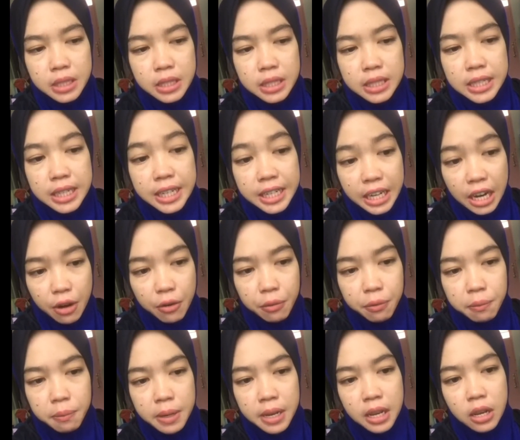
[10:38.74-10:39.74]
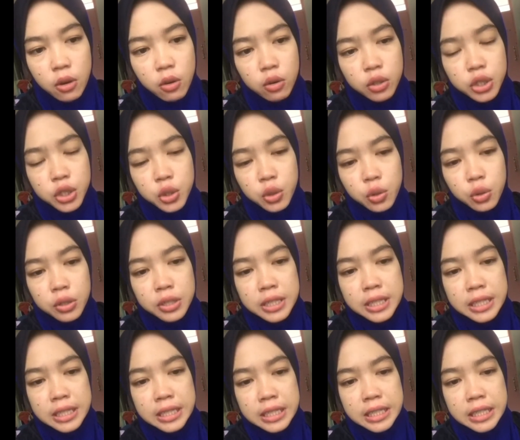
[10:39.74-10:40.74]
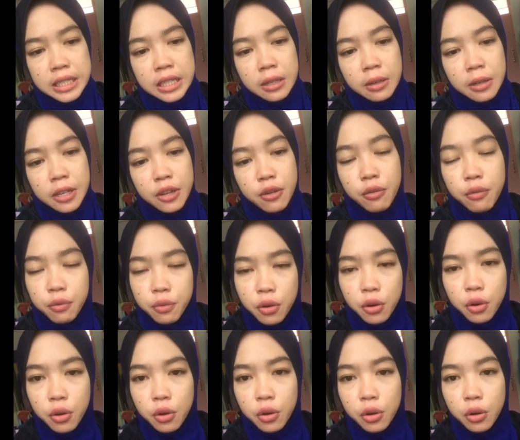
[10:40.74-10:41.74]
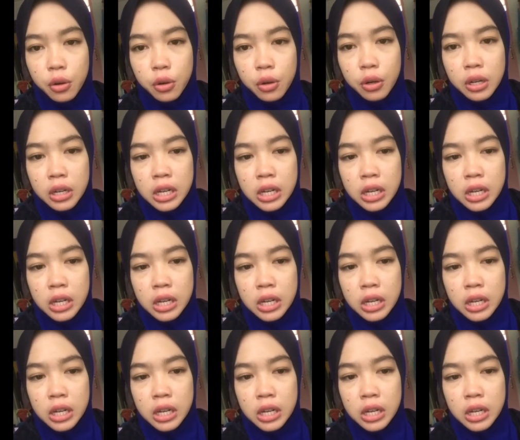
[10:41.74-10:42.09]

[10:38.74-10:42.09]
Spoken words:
The graph below show the info